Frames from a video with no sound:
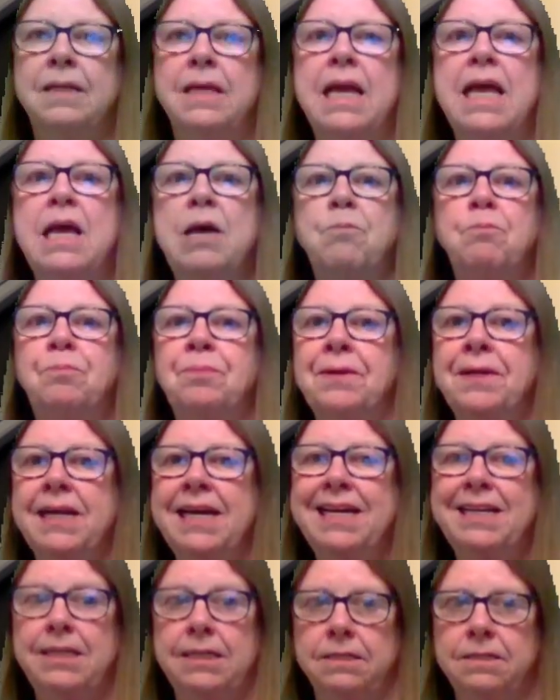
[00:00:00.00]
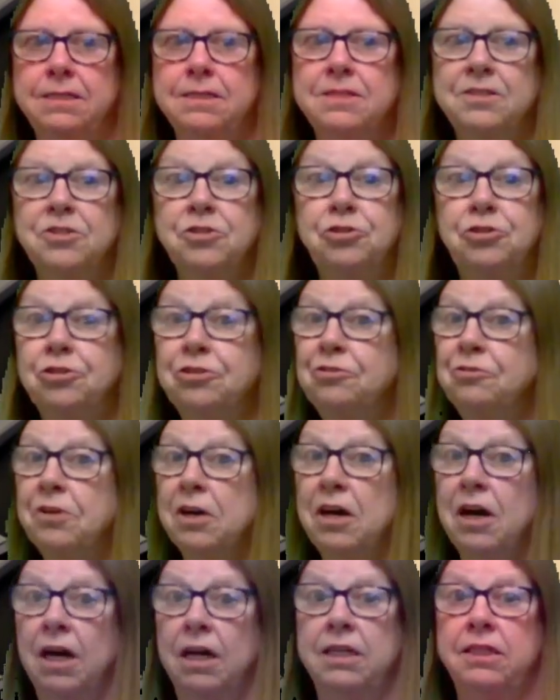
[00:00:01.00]
and planets do
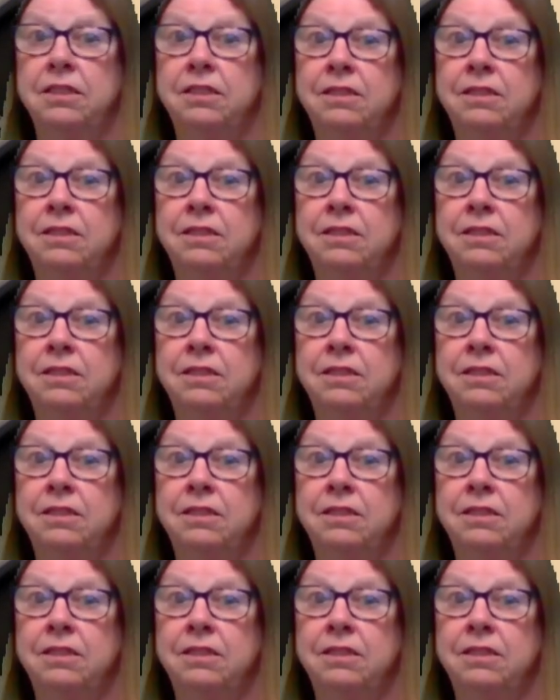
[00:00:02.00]
not.